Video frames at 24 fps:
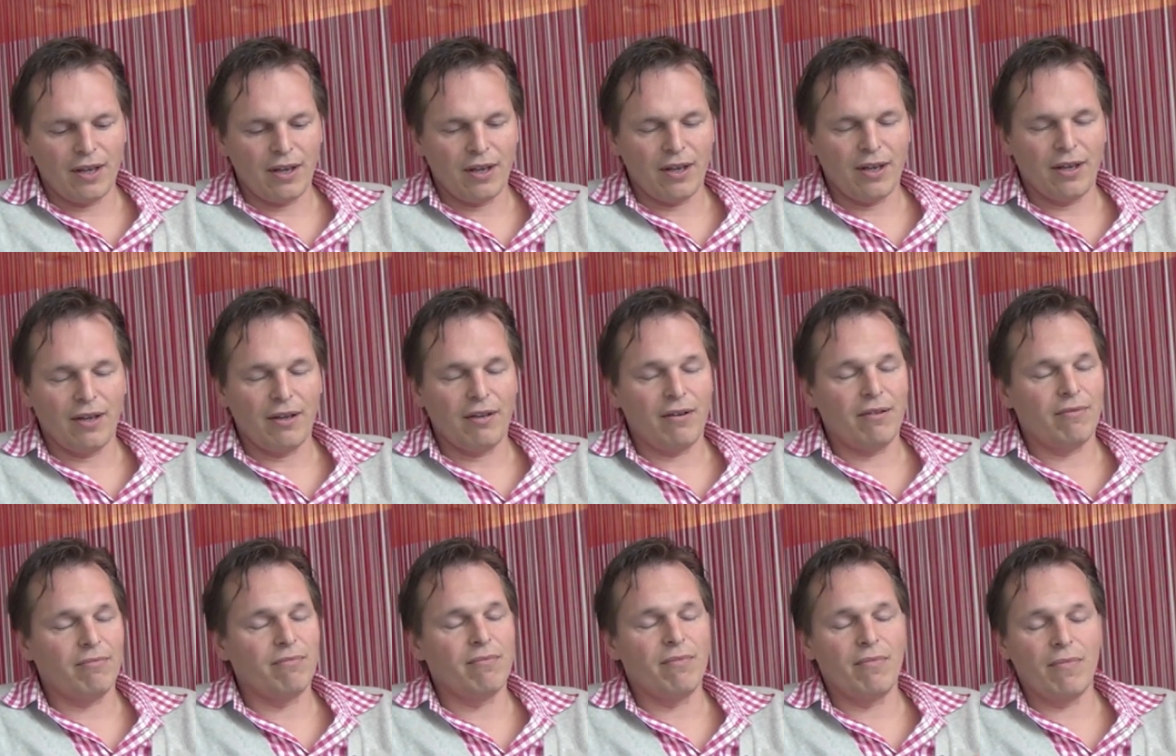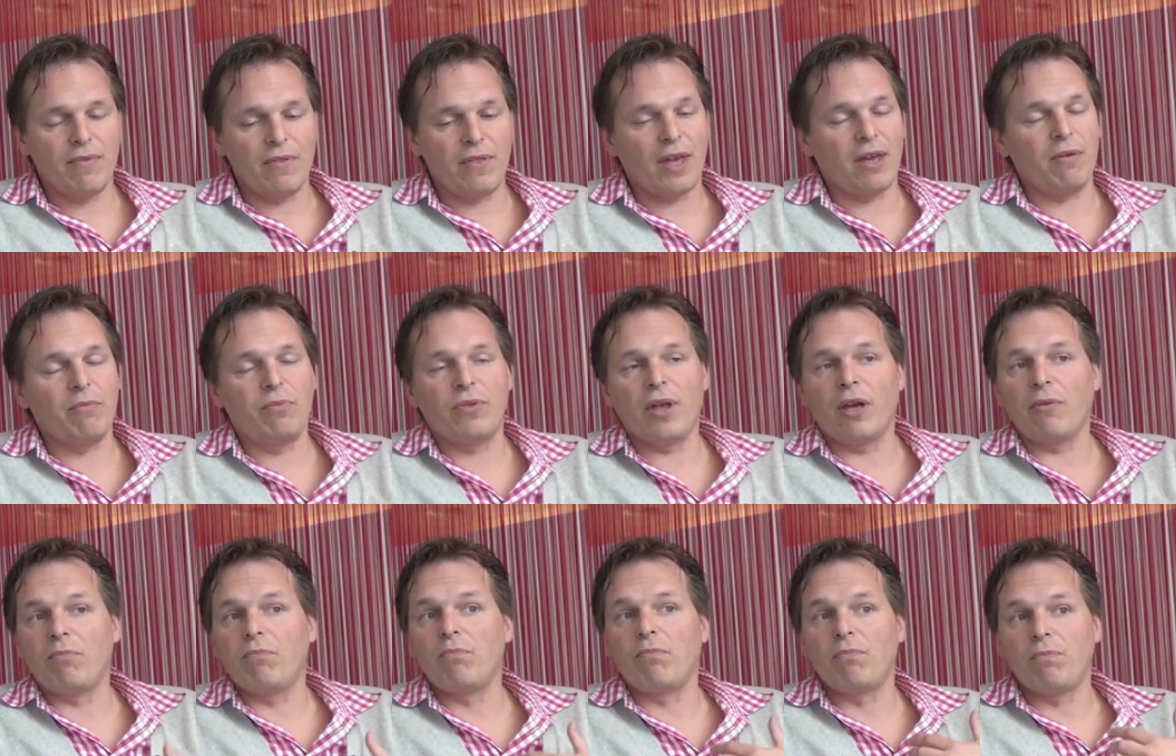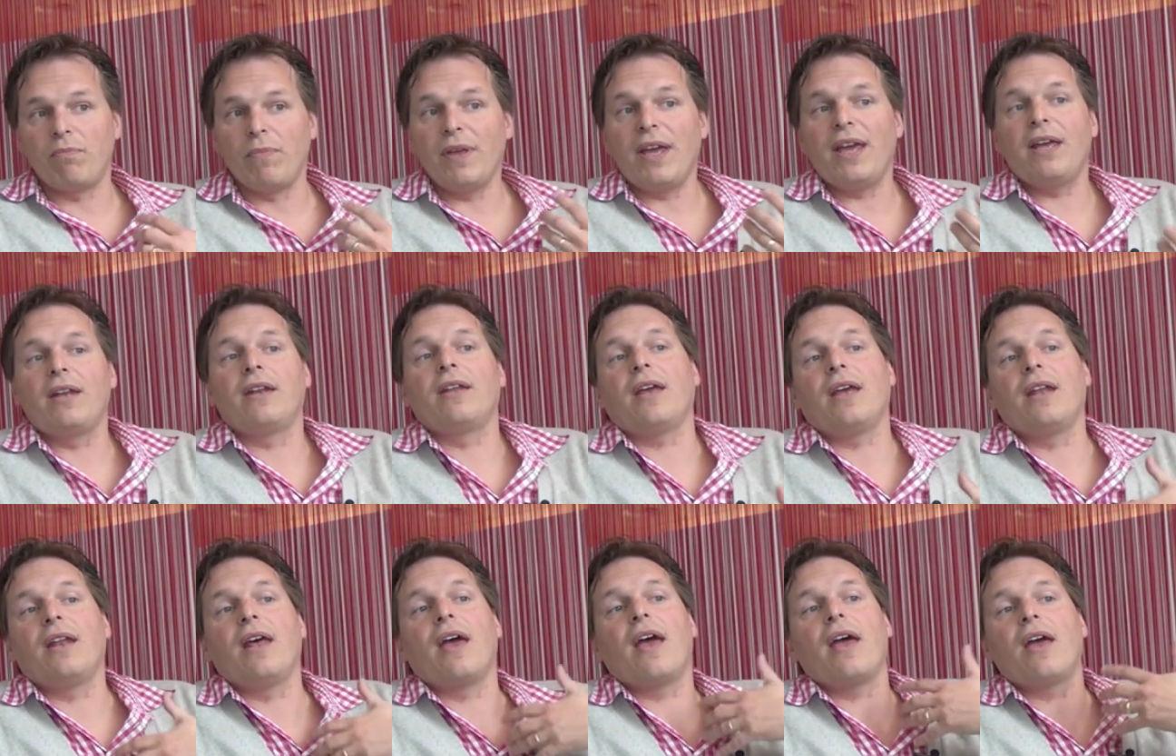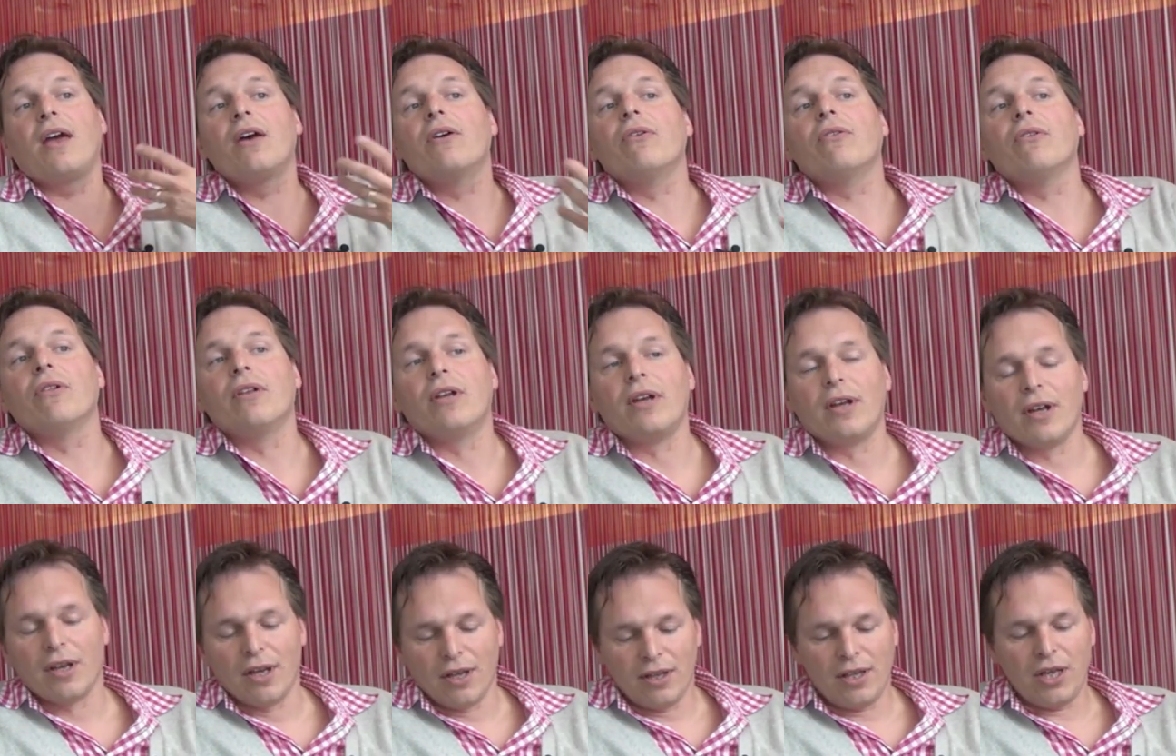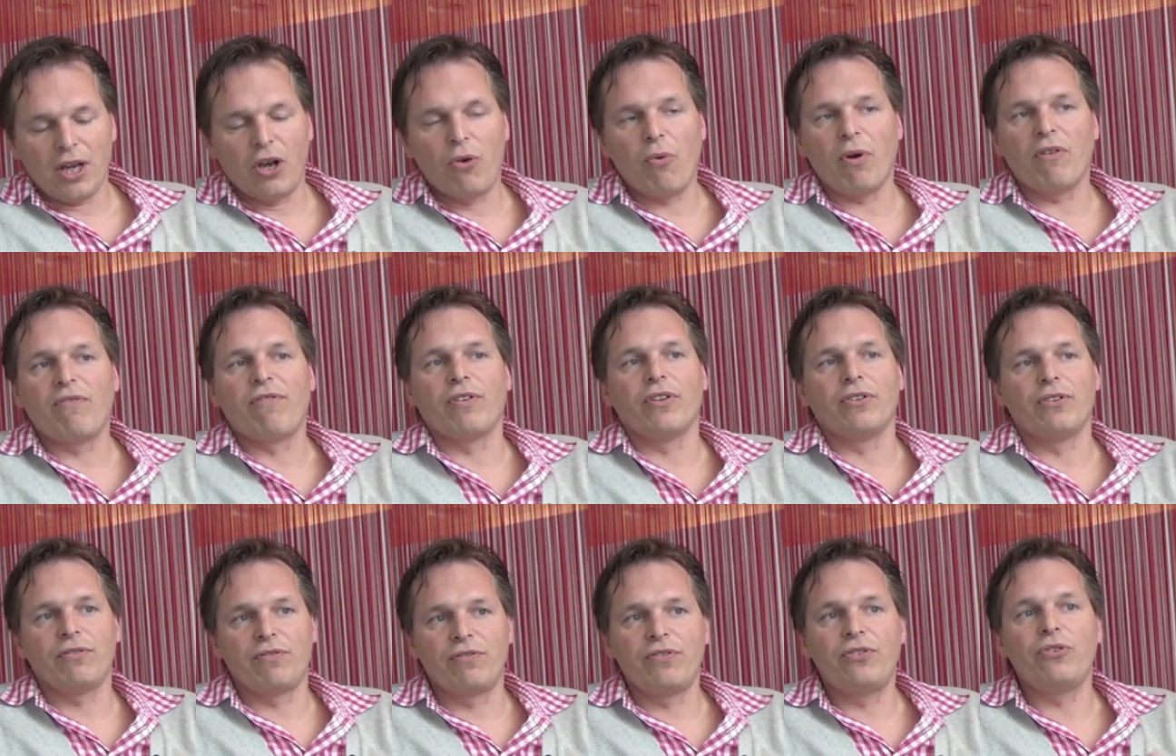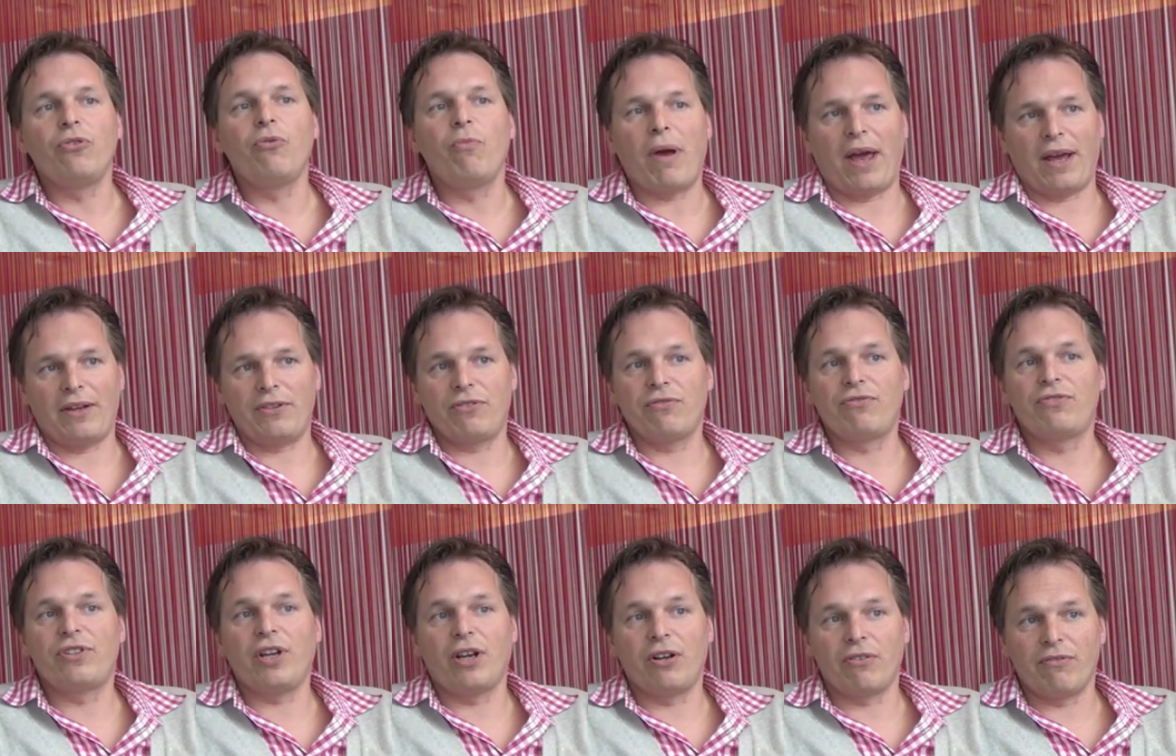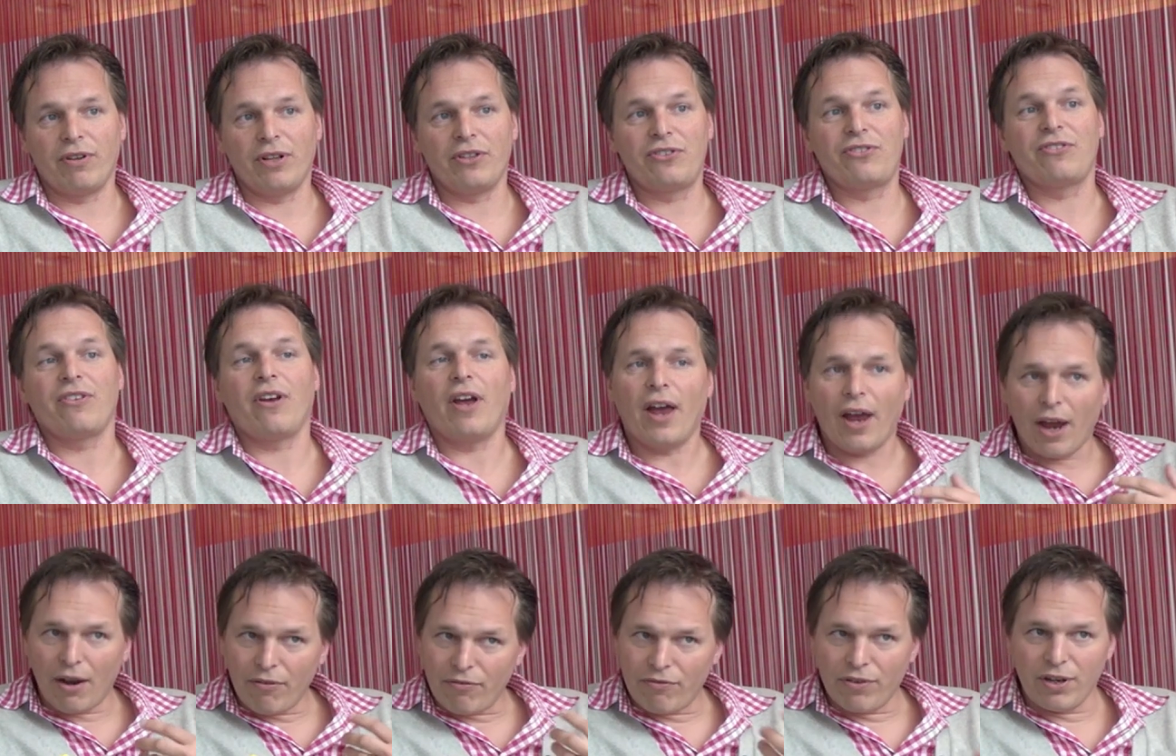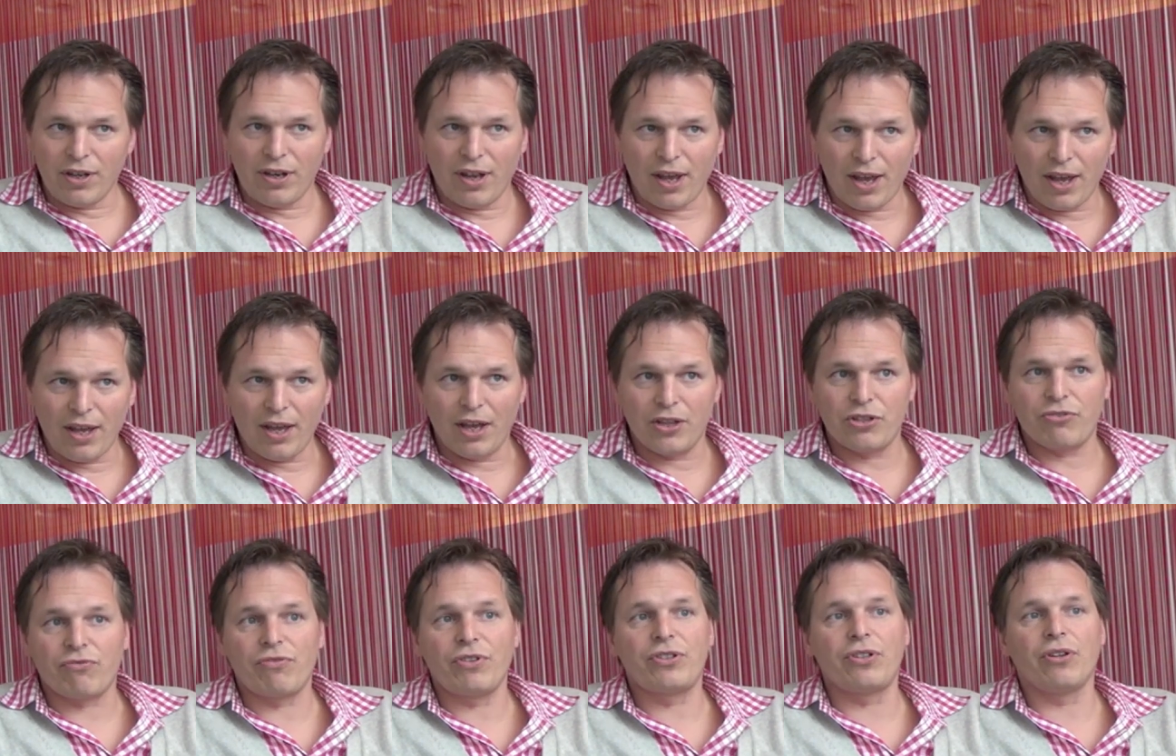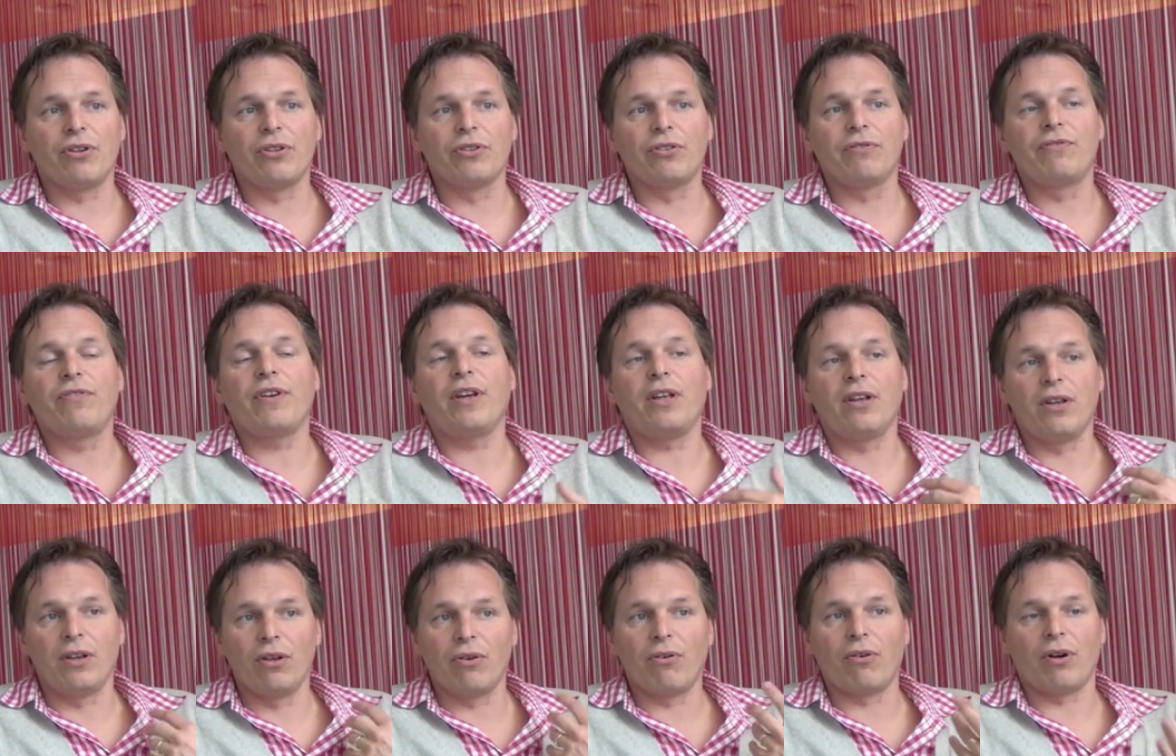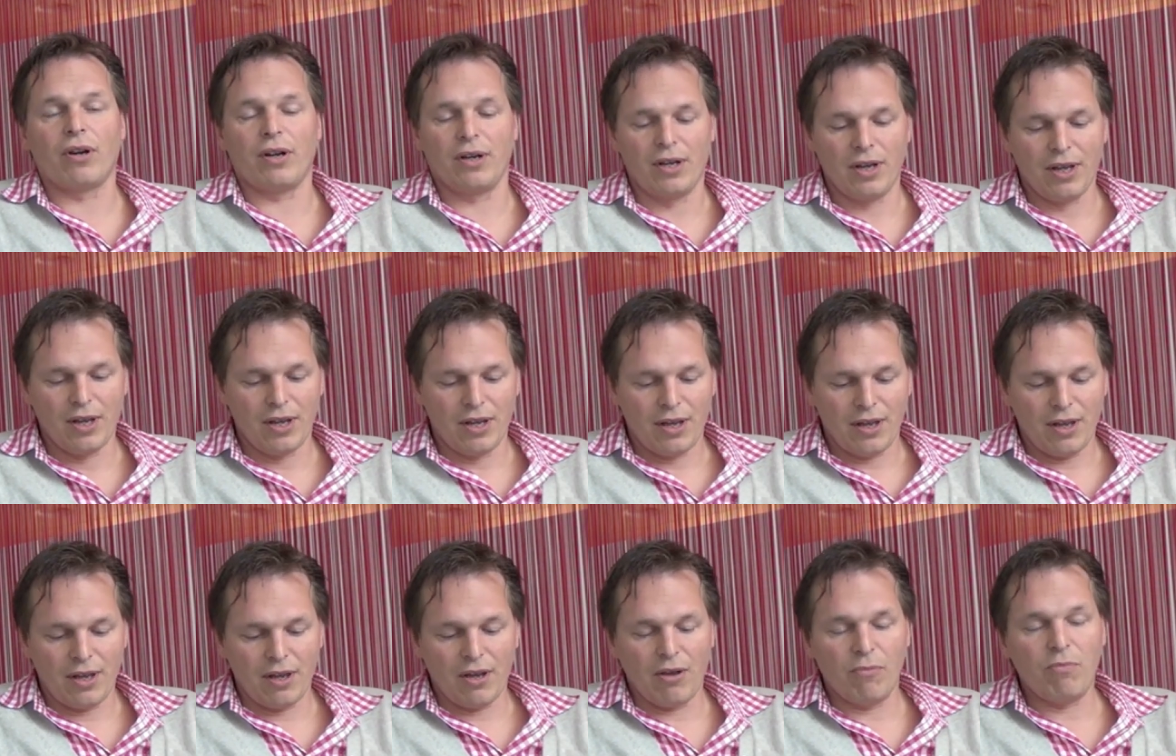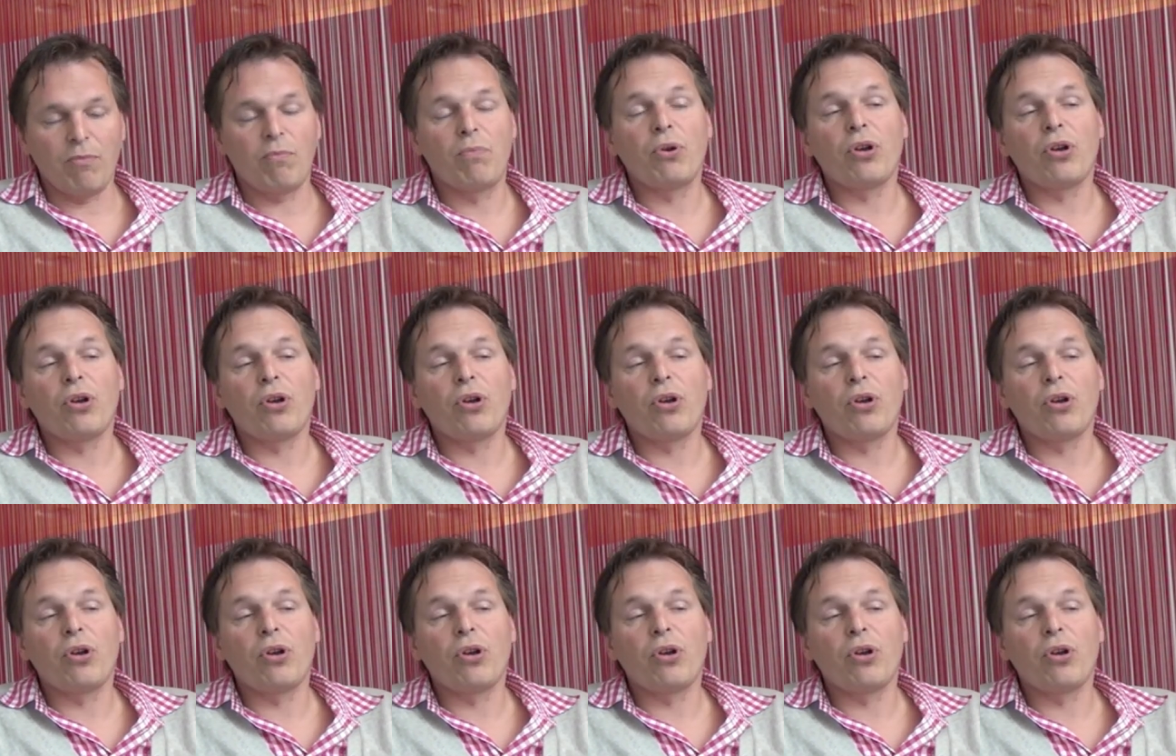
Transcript: Um, they, they in inhale the equivalent of two packs of cigarettes every day as a result of indoor uh,